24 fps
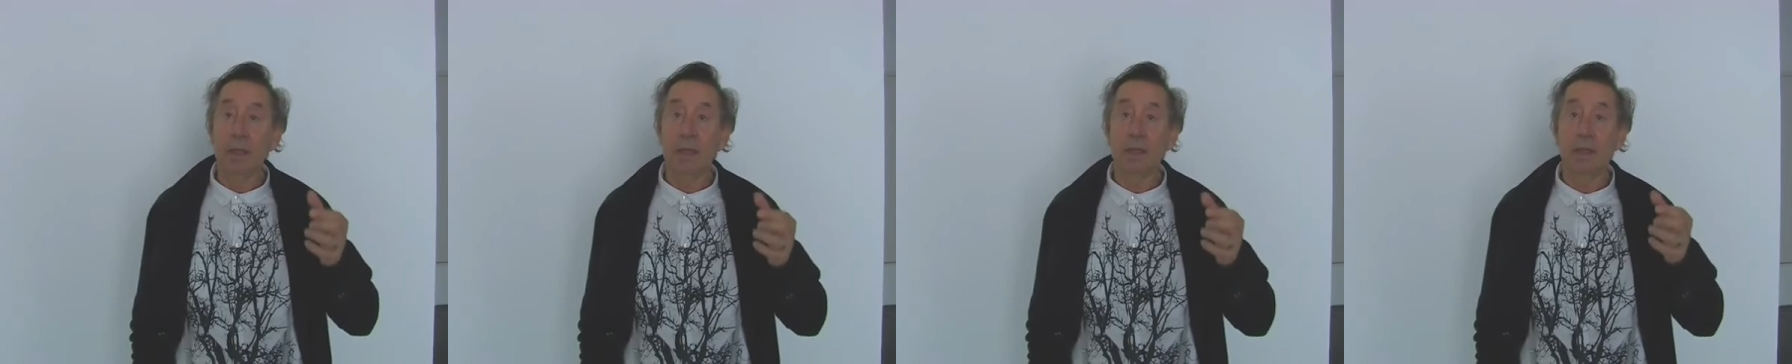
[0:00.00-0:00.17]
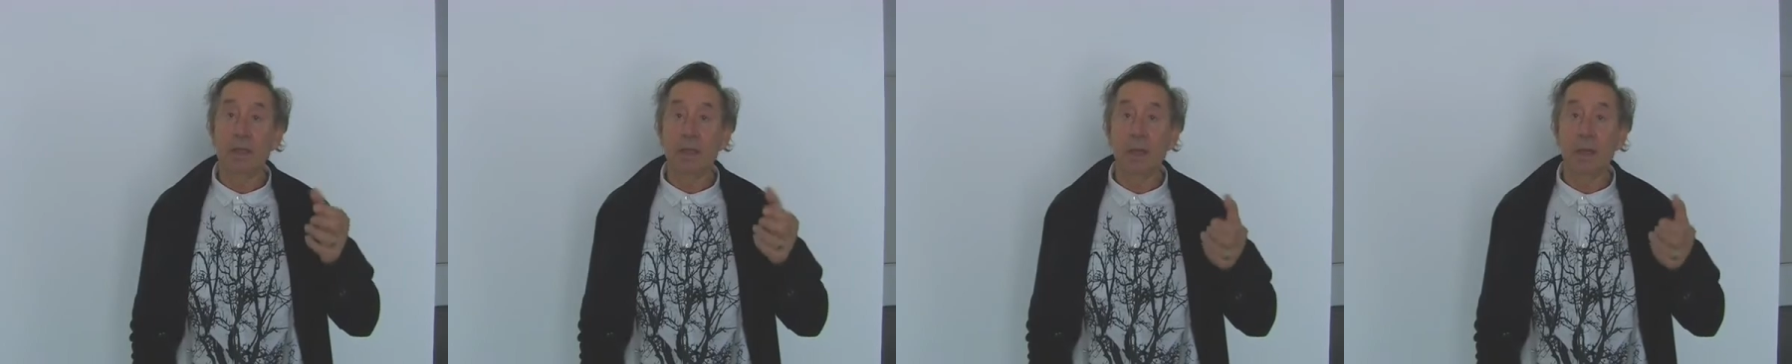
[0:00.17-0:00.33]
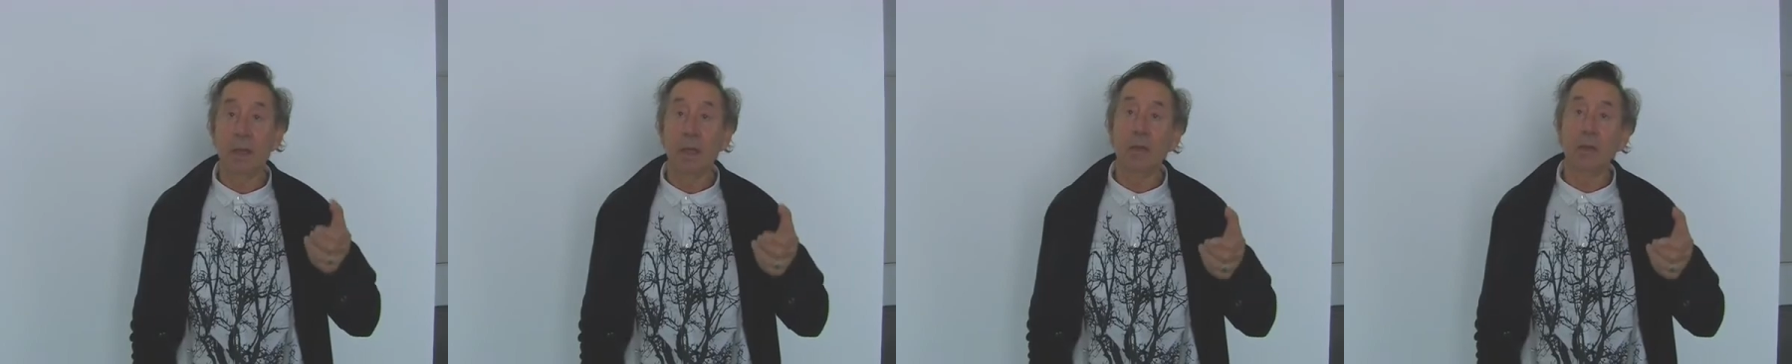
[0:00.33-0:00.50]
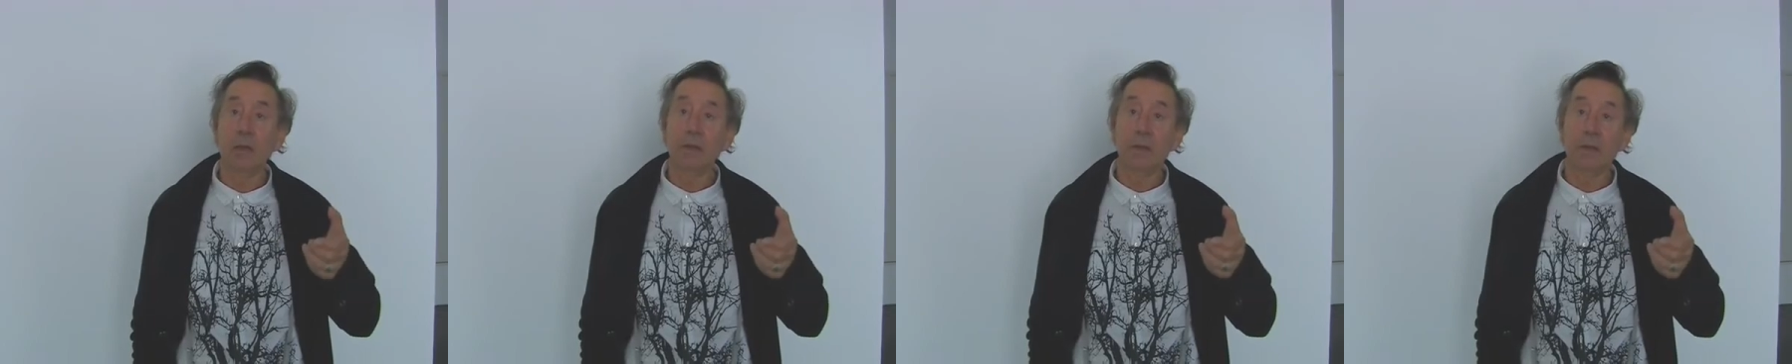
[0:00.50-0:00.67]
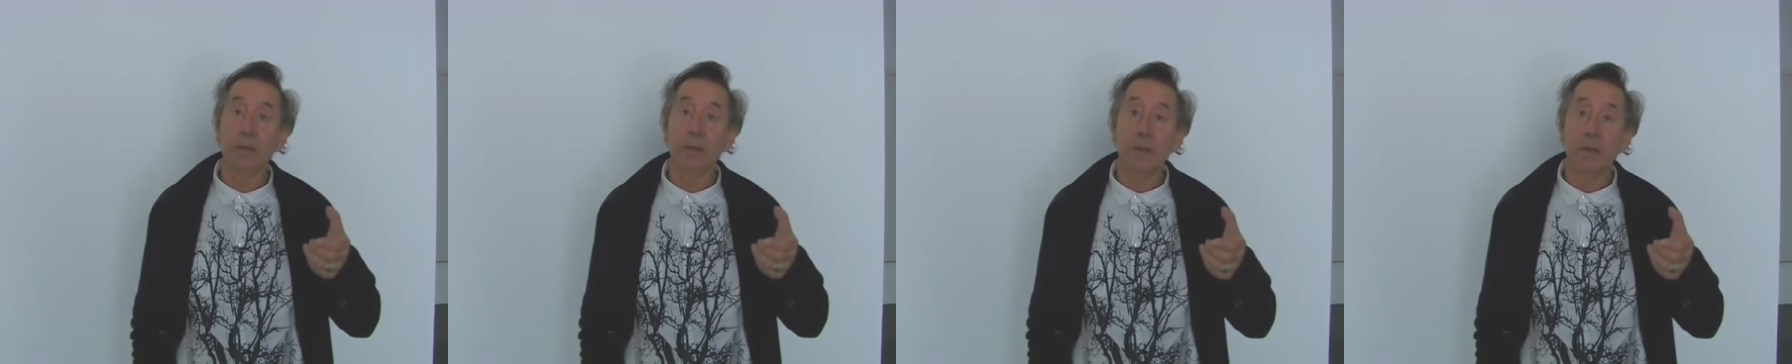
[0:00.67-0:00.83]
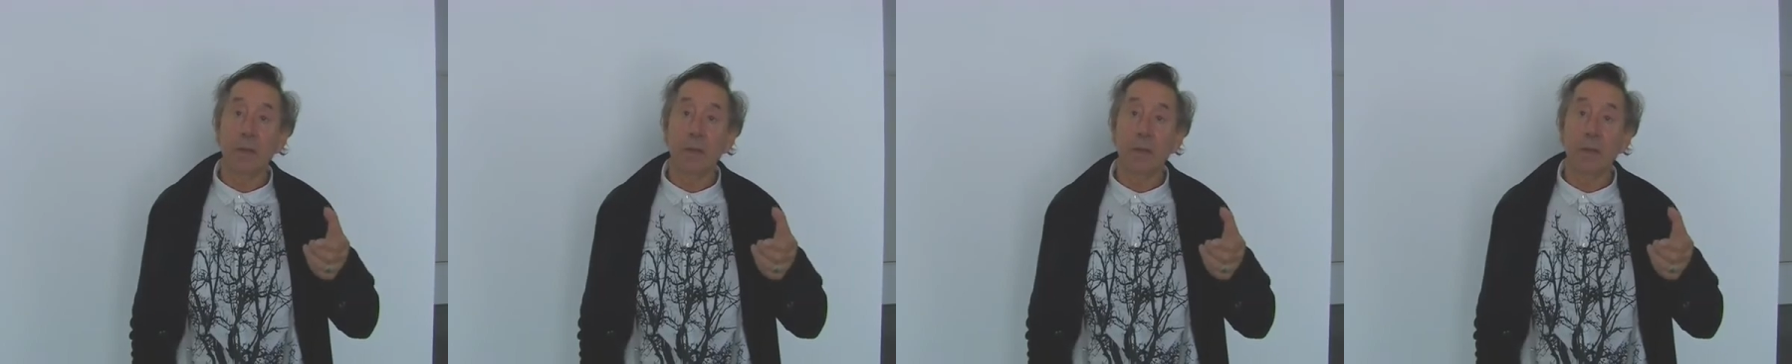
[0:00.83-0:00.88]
itself